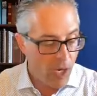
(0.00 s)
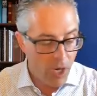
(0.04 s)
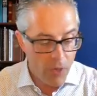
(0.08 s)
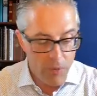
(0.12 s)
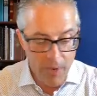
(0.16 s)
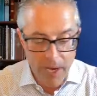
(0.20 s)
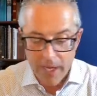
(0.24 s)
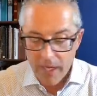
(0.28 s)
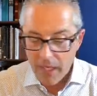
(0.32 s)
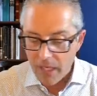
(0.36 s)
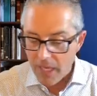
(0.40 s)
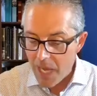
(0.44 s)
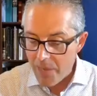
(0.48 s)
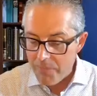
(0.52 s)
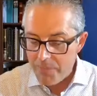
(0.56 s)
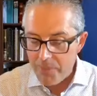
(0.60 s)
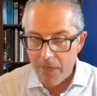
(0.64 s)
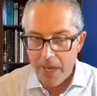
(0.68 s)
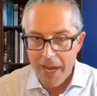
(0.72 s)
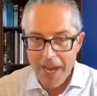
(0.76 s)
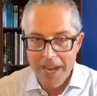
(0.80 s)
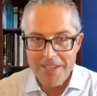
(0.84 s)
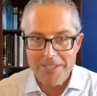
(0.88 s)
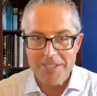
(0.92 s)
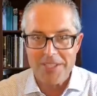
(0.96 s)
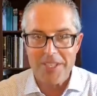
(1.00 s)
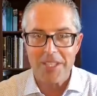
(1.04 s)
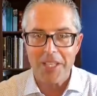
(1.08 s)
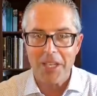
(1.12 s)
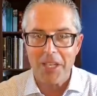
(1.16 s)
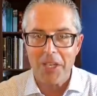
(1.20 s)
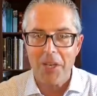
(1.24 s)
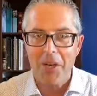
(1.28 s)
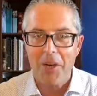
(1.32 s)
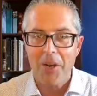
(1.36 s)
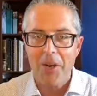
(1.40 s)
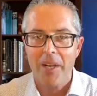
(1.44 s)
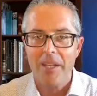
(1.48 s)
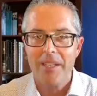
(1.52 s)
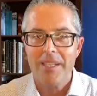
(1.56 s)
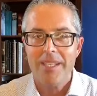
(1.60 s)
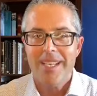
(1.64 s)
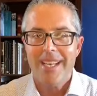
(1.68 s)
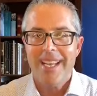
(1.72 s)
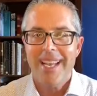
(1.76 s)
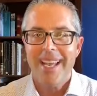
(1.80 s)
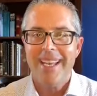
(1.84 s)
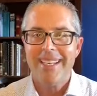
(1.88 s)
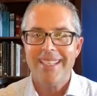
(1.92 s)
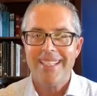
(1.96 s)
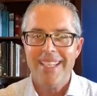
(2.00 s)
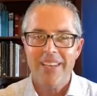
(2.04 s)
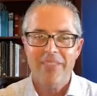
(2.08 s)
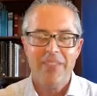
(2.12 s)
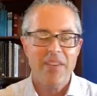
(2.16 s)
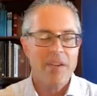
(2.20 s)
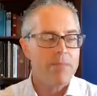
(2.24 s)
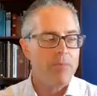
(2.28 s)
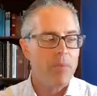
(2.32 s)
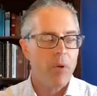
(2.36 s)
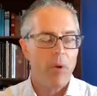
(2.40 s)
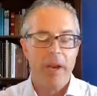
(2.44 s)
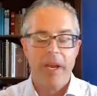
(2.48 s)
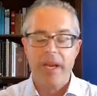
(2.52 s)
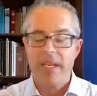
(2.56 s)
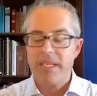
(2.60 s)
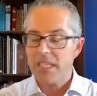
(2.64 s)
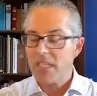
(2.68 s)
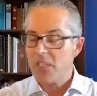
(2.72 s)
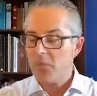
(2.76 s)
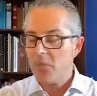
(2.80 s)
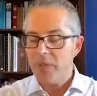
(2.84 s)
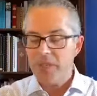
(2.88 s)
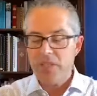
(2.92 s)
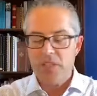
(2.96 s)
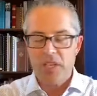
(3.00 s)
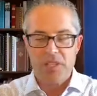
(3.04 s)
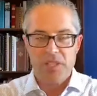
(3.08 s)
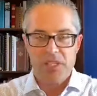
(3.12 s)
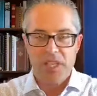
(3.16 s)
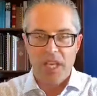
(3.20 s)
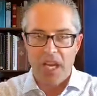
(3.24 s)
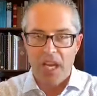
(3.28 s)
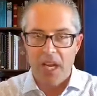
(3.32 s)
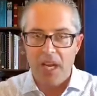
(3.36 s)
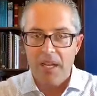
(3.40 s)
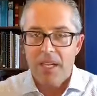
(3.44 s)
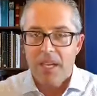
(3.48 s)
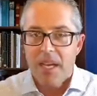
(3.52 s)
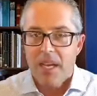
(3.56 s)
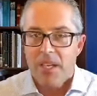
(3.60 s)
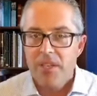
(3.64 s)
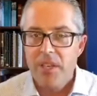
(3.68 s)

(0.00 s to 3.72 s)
All right, clap your hands to the Lord and give him praise as we just kind of